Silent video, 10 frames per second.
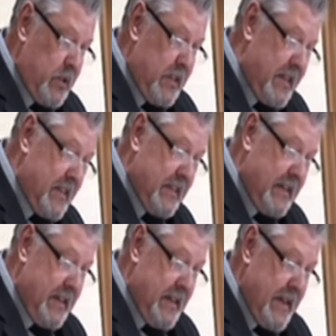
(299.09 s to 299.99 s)
it was
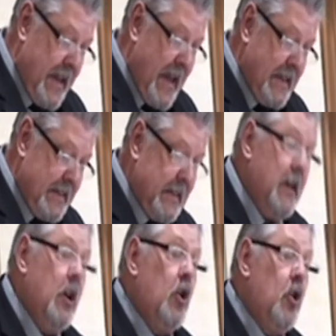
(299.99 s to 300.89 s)
listed
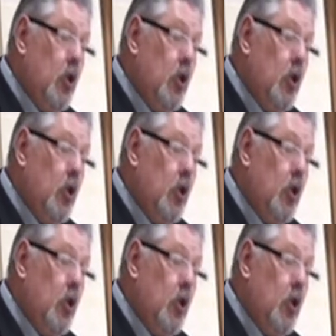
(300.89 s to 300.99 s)
as